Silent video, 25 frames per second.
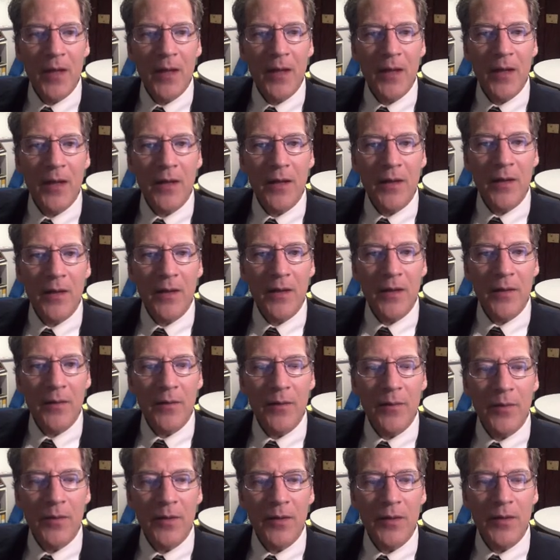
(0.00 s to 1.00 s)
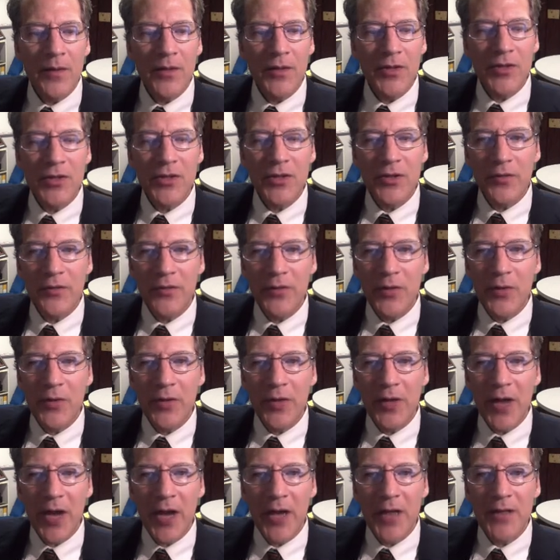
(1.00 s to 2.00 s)
This is the view
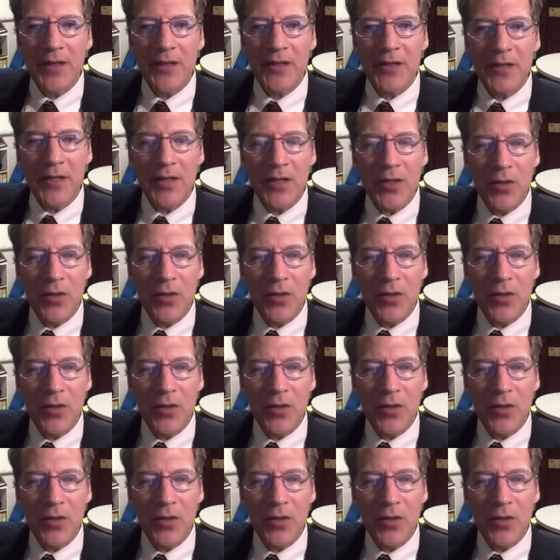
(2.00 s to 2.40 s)
that I see.